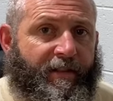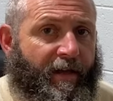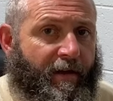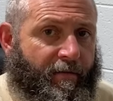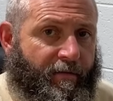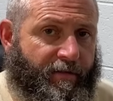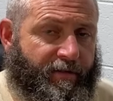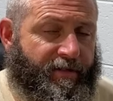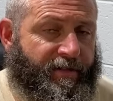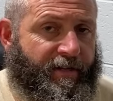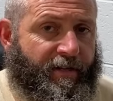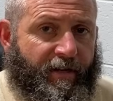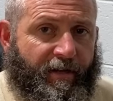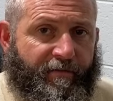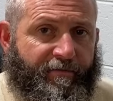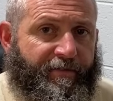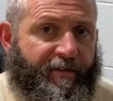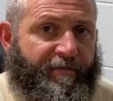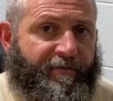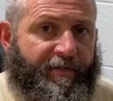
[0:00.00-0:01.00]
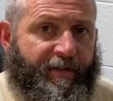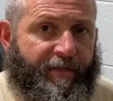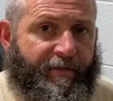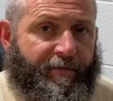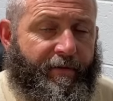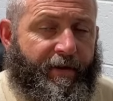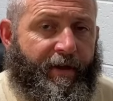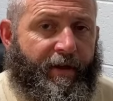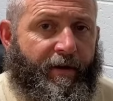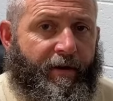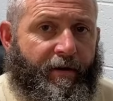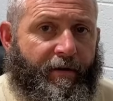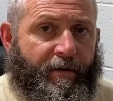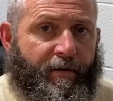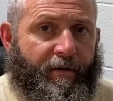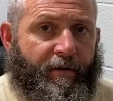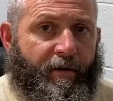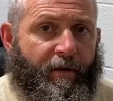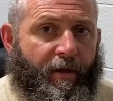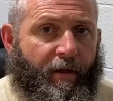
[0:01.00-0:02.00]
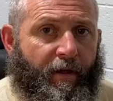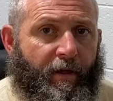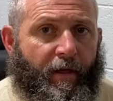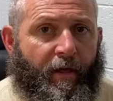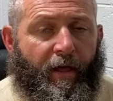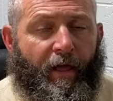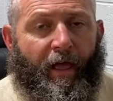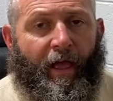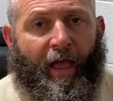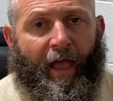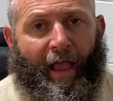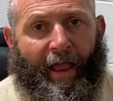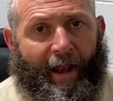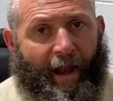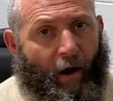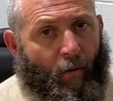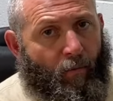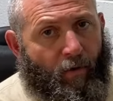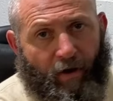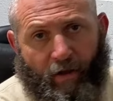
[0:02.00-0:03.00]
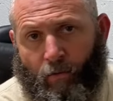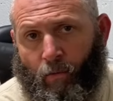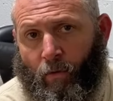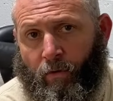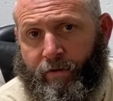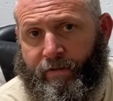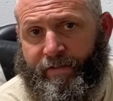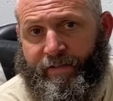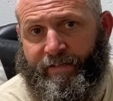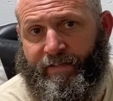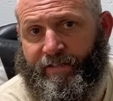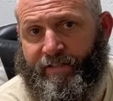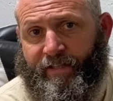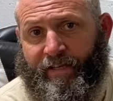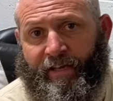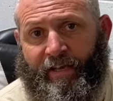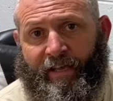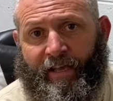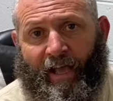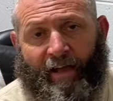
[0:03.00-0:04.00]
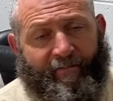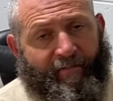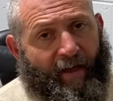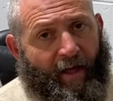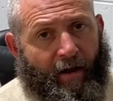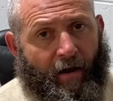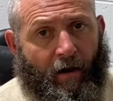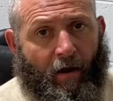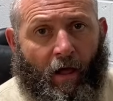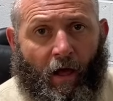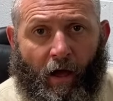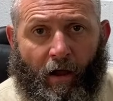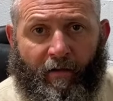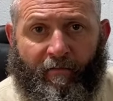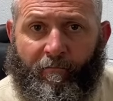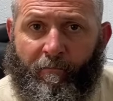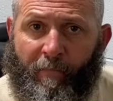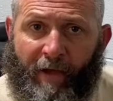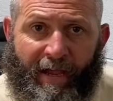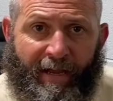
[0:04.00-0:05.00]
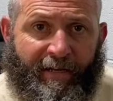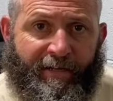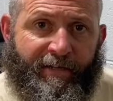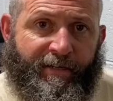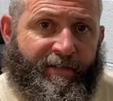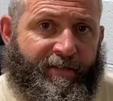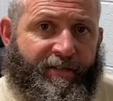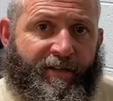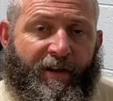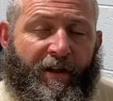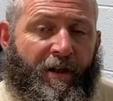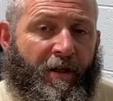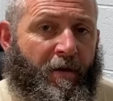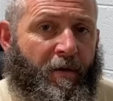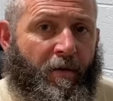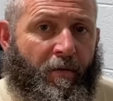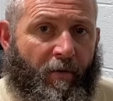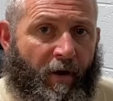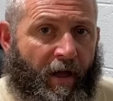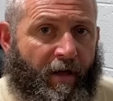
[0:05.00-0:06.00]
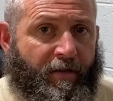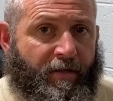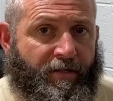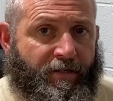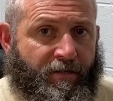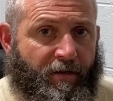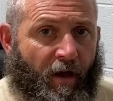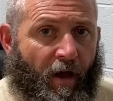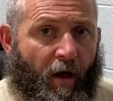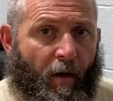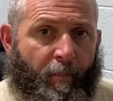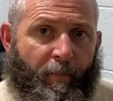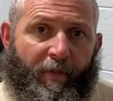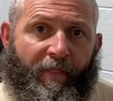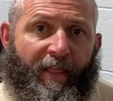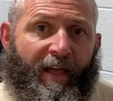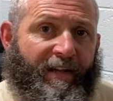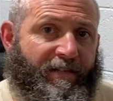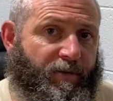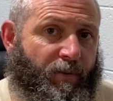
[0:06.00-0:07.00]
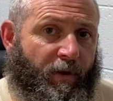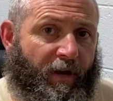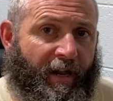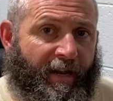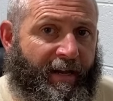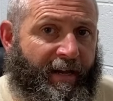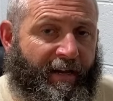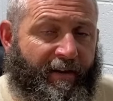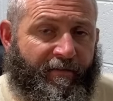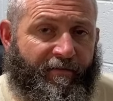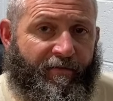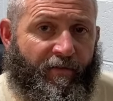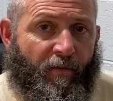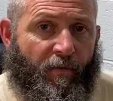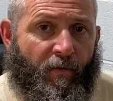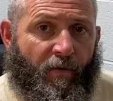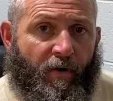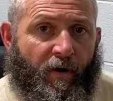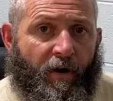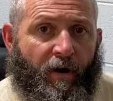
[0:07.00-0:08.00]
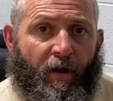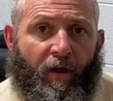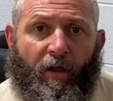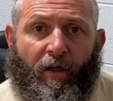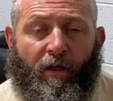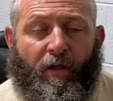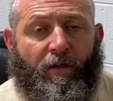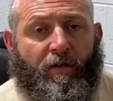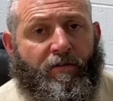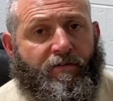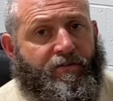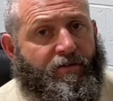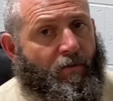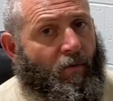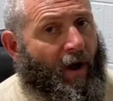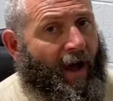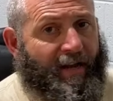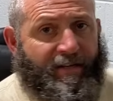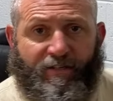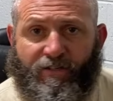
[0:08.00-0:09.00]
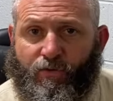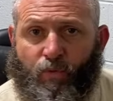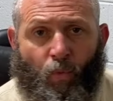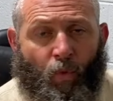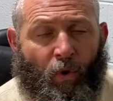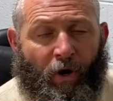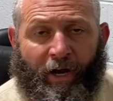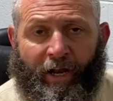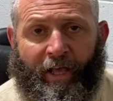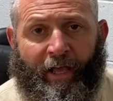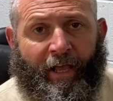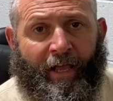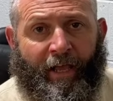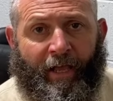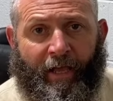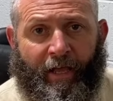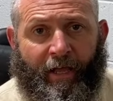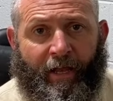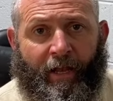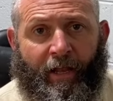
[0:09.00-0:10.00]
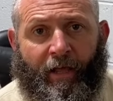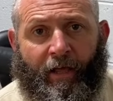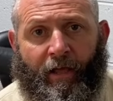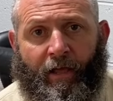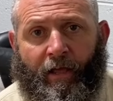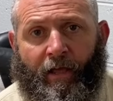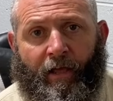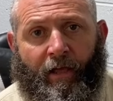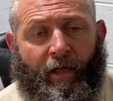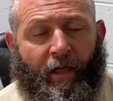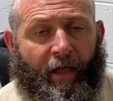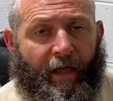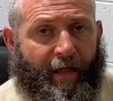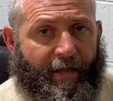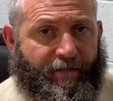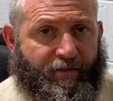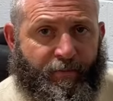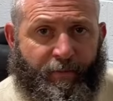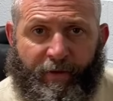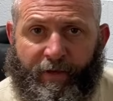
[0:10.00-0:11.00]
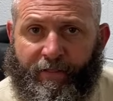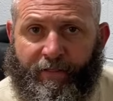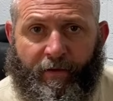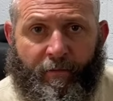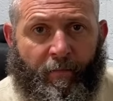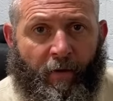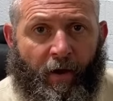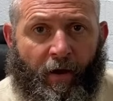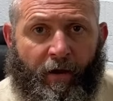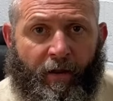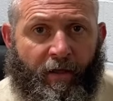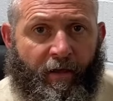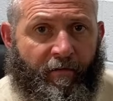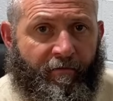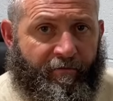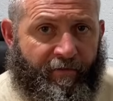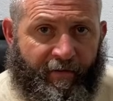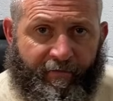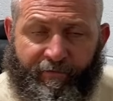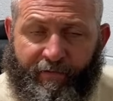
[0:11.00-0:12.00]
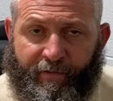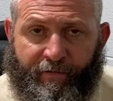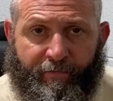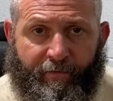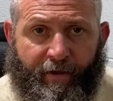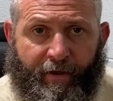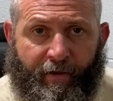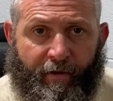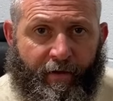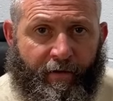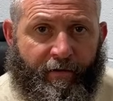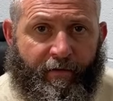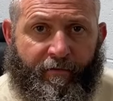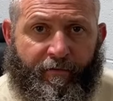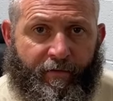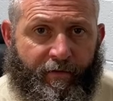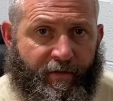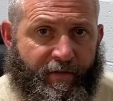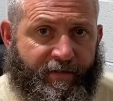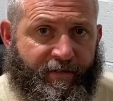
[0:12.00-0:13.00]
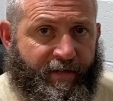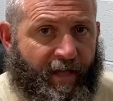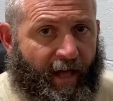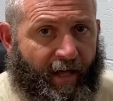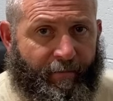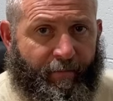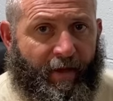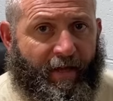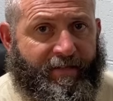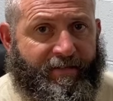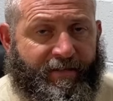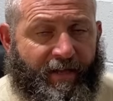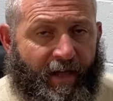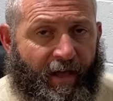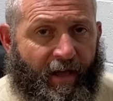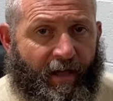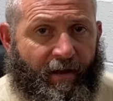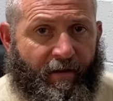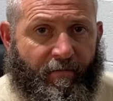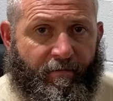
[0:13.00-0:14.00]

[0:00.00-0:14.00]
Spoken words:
They were still at $5,300. And I really wanted this thing. I've got a lot of maintenance to do around the shop, and that's what I need it for. So I just went ahead and spent the money at $5,300 for the side-by-side.